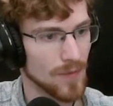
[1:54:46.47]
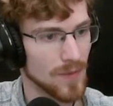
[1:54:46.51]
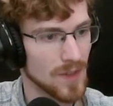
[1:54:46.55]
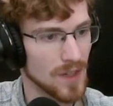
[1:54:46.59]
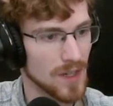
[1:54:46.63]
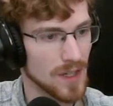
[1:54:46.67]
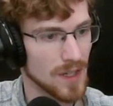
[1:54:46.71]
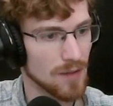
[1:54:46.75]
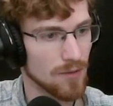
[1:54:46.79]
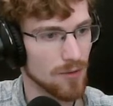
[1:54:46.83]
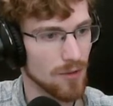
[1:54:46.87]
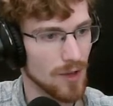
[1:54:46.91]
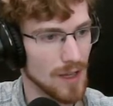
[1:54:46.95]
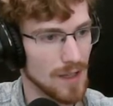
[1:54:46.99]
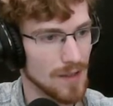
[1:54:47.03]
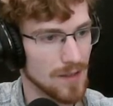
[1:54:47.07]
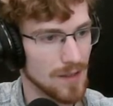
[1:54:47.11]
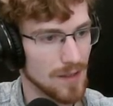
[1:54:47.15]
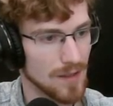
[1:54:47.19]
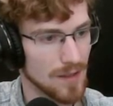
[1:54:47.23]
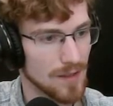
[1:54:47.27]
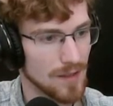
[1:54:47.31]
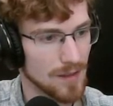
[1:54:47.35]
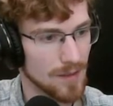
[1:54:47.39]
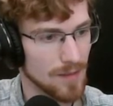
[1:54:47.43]
Delete
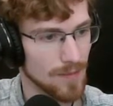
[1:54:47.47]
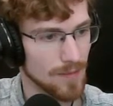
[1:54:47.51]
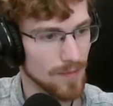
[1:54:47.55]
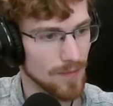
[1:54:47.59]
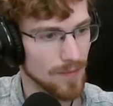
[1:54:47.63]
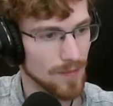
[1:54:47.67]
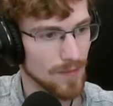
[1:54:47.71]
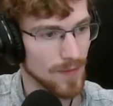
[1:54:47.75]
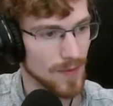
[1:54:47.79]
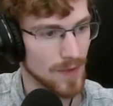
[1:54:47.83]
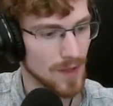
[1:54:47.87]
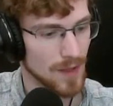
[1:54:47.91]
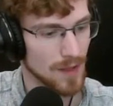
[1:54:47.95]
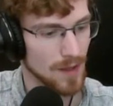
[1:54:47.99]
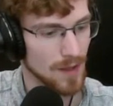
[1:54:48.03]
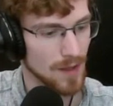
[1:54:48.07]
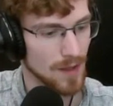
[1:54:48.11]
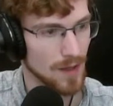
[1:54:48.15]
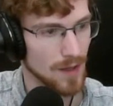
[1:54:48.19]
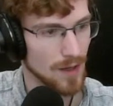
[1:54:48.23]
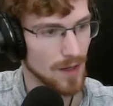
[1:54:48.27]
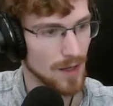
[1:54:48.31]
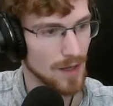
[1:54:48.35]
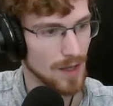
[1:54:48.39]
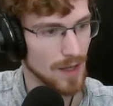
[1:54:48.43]
faces.
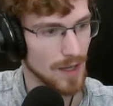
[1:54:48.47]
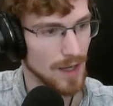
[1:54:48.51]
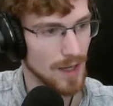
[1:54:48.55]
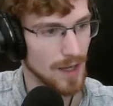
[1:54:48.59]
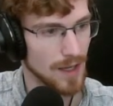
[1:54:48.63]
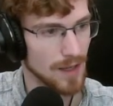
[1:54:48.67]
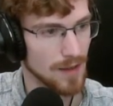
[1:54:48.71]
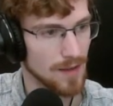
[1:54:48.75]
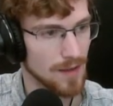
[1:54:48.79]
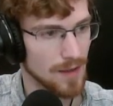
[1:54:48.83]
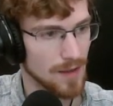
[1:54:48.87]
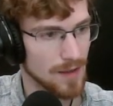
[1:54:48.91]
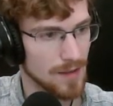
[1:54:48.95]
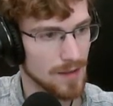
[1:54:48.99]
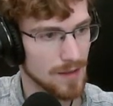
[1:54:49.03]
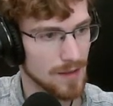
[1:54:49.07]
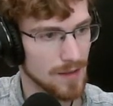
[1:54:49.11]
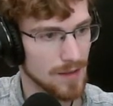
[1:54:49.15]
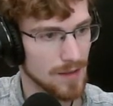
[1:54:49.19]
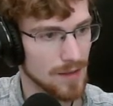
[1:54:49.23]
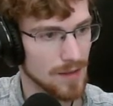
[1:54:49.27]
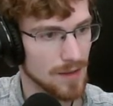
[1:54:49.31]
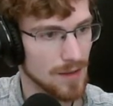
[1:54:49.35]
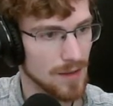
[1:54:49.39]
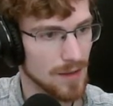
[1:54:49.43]
Unhide this.
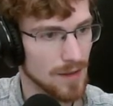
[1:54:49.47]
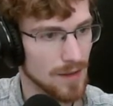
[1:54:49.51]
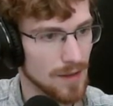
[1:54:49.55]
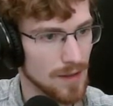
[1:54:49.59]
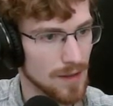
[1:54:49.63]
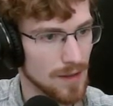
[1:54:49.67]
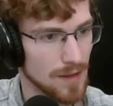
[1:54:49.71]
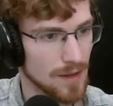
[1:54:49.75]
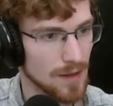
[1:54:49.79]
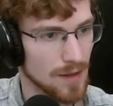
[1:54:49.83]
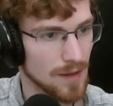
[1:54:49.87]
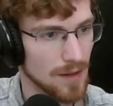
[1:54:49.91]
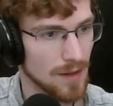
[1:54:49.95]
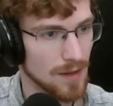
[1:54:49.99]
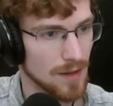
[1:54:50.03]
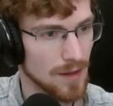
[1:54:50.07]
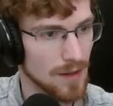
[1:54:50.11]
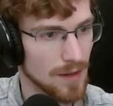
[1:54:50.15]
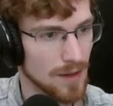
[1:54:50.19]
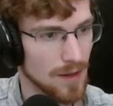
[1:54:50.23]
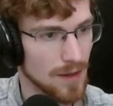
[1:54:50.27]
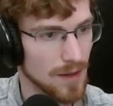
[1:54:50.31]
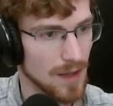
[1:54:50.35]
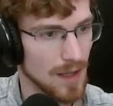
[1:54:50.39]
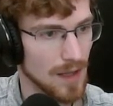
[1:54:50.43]

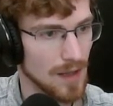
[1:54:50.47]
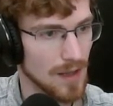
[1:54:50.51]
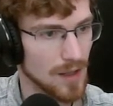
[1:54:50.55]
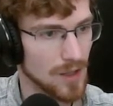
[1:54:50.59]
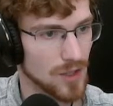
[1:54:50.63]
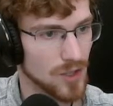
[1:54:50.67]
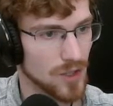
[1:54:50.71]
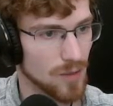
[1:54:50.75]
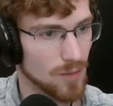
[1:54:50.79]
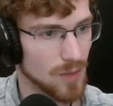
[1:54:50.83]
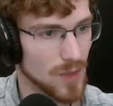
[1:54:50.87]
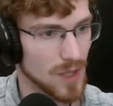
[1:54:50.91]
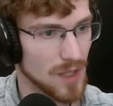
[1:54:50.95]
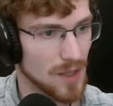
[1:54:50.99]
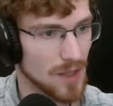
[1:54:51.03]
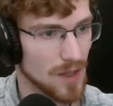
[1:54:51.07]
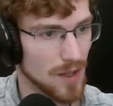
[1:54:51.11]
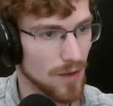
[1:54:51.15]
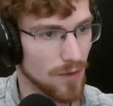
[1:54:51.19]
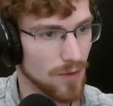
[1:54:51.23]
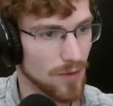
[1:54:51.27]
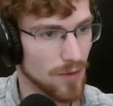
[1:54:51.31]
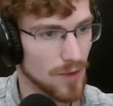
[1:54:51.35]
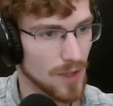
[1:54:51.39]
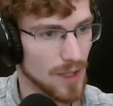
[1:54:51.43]
And that should be
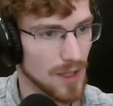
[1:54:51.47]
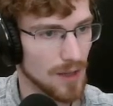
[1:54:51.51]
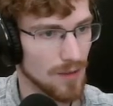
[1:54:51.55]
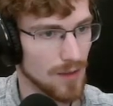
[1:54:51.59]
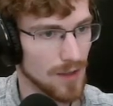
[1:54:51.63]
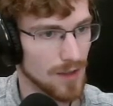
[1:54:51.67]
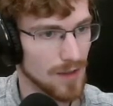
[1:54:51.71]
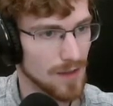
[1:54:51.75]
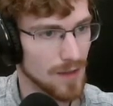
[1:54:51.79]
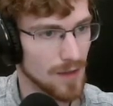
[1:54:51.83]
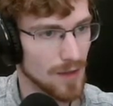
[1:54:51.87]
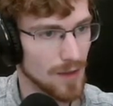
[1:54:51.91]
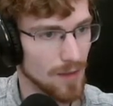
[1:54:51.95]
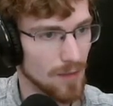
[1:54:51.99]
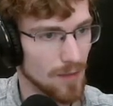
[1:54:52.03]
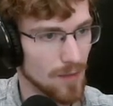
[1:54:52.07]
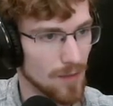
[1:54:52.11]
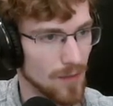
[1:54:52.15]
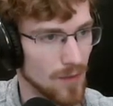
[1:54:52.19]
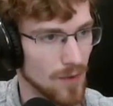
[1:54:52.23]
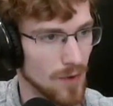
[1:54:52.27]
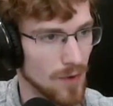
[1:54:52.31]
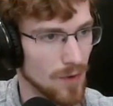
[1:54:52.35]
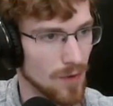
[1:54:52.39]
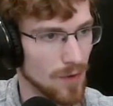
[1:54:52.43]
enough to give it
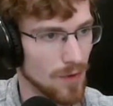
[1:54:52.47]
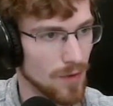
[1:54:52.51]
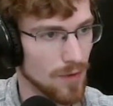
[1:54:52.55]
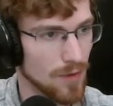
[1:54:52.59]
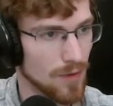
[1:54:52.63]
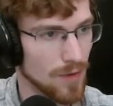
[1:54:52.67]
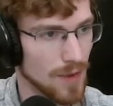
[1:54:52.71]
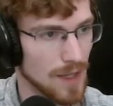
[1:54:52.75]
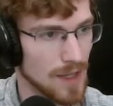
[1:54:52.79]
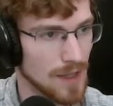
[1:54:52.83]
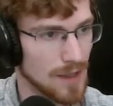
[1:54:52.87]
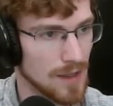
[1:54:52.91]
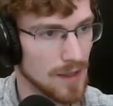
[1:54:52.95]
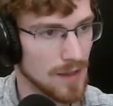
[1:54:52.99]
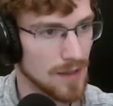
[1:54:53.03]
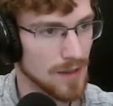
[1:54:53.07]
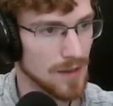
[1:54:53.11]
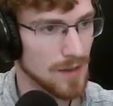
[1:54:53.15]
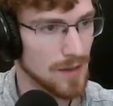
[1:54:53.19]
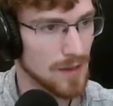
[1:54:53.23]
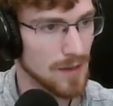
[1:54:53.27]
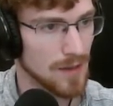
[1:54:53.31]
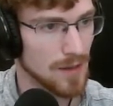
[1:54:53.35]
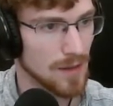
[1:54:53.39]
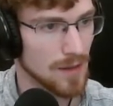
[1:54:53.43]
some
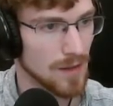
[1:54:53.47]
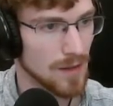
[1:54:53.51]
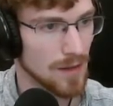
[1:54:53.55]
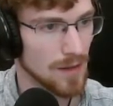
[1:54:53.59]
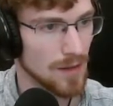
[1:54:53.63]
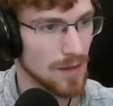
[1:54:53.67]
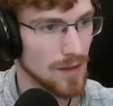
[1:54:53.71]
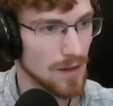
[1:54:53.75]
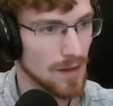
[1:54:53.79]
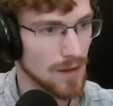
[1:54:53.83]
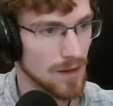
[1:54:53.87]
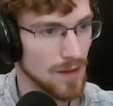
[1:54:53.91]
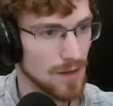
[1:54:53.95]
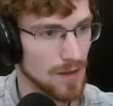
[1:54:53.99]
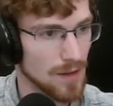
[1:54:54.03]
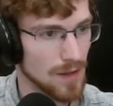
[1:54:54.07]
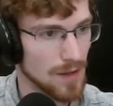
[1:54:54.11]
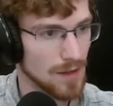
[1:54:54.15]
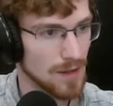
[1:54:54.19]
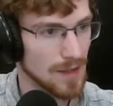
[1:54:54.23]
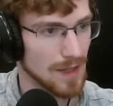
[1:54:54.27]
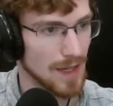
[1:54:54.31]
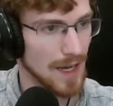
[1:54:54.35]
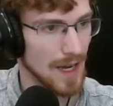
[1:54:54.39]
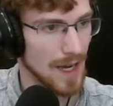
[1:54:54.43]
thickness
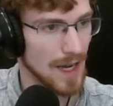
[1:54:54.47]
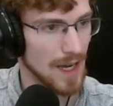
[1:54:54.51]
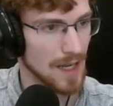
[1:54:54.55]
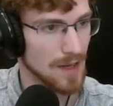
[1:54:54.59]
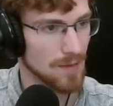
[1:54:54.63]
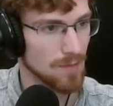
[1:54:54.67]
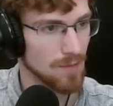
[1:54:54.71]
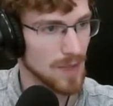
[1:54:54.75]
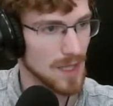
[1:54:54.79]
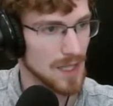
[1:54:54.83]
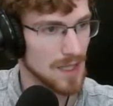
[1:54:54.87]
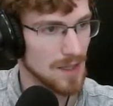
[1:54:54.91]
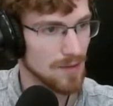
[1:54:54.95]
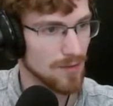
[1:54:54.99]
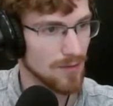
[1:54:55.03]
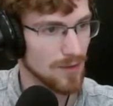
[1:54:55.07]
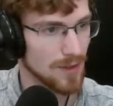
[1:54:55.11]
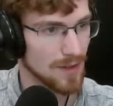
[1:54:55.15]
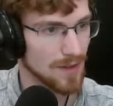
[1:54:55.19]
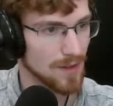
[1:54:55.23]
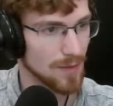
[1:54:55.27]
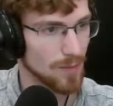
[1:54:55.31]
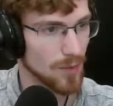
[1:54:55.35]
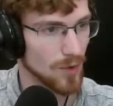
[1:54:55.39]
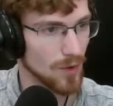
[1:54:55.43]
that can be
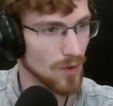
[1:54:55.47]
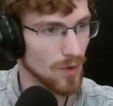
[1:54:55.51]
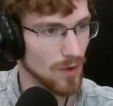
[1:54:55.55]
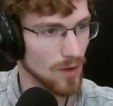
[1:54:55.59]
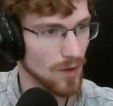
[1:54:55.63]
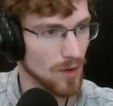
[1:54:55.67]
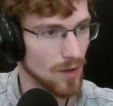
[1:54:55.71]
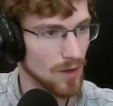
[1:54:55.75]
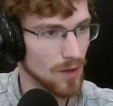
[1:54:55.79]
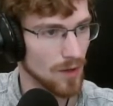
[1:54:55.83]
visible.